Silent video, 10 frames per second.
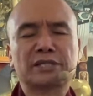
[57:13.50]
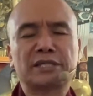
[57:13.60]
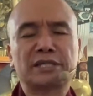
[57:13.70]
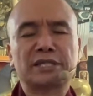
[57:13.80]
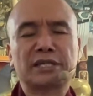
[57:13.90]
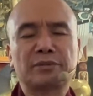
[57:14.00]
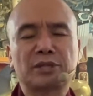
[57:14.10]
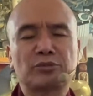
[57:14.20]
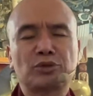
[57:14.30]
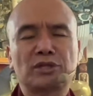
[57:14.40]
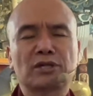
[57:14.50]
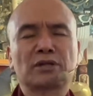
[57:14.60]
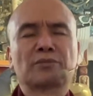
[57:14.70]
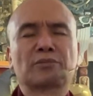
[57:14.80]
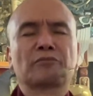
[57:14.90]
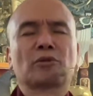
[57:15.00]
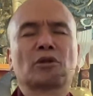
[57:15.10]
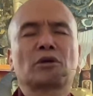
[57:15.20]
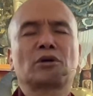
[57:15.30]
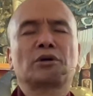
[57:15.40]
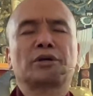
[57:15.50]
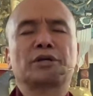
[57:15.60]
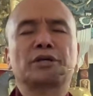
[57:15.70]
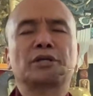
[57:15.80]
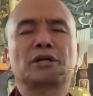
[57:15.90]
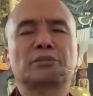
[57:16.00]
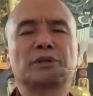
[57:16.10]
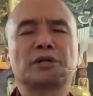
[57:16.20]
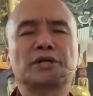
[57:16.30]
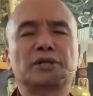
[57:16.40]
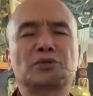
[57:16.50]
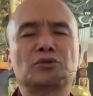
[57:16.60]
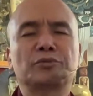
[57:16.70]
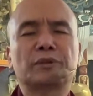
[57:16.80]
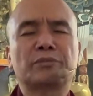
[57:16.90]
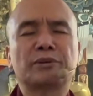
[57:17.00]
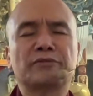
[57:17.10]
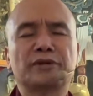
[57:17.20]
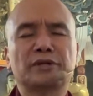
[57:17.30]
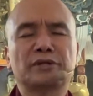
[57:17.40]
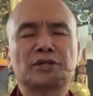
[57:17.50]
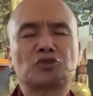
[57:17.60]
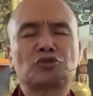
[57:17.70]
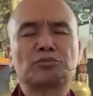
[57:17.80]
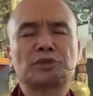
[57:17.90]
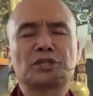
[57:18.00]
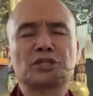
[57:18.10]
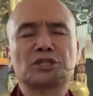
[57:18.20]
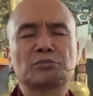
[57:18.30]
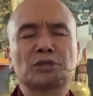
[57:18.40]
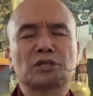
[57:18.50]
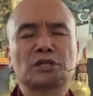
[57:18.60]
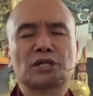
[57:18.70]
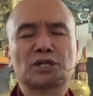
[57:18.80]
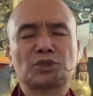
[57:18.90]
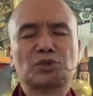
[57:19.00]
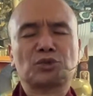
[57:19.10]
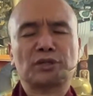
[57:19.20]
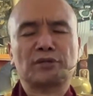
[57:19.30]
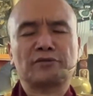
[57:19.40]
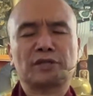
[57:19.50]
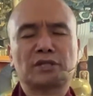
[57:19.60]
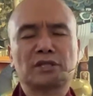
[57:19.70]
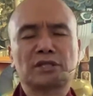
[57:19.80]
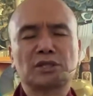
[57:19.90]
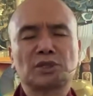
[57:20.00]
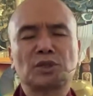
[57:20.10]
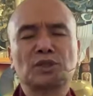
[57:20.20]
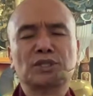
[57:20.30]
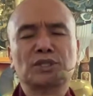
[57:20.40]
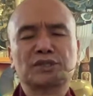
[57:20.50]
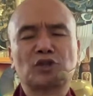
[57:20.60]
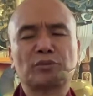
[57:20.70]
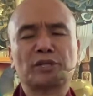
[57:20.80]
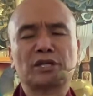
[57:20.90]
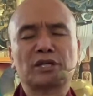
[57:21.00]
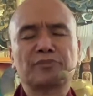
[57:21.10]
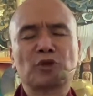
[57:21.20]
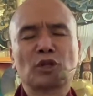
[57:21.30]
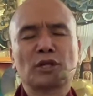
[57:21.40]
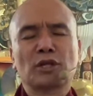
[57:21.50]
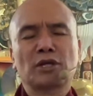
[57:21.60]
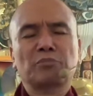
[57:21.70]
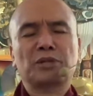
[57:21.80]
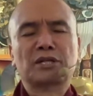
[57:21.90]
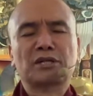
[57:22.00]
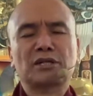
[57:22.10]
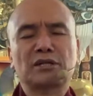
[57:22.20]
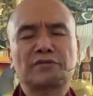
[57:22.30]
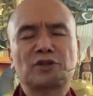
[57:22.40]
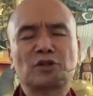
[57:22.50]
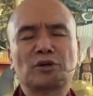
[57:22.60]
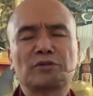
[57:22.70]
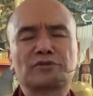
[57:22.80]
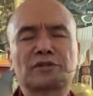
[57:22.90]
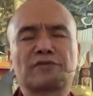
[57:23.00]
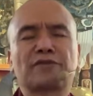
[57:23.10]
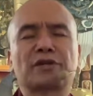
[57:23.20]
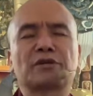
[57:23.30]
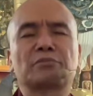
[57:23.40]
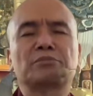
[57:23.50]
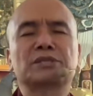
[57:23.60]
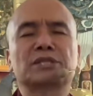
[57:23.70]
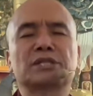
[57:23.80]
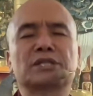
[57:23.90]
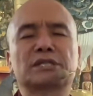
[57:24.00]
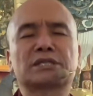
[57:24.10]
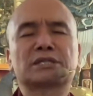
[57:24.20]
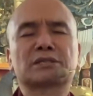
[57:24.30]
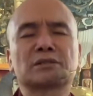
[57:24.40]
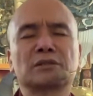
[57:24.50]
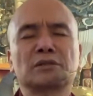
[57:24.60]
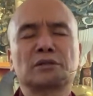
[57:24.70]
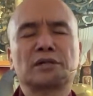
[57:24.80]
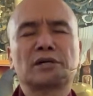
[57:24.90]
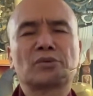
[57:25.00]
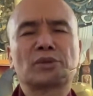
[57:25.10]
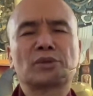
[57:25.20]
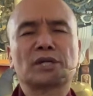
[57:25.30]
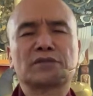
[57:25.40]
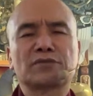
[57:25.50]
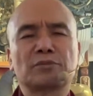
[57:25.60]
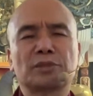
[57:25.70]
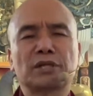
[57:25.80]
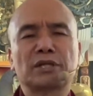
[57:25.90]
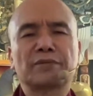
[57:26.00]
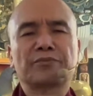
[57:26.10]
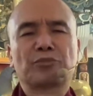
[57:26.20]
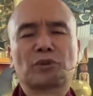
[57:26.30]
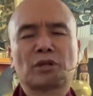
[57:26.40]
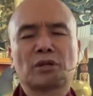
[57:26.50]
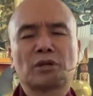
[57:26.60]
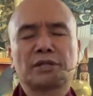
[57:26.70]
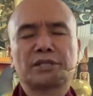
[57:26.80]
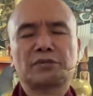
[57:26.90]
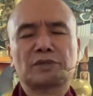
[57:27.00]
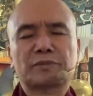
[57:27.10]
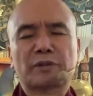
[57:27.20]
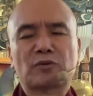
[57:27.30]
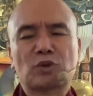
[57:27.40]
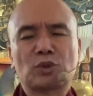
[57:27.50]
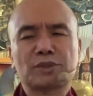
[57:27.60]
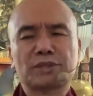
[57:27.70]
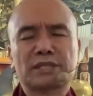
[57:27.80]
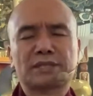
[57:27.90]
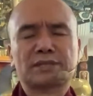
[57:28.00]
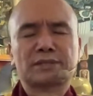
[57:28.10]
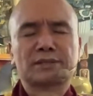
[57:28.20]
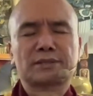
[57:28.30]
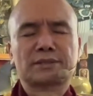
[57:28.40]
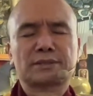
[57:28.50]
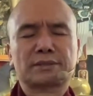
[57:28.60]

indicated by the Buddha. He dharma hetu prabhava, hetum desham tadakato hyevatat. All these phenomena, particularly the phenomena of suffering, miseries, arise from the respective causes.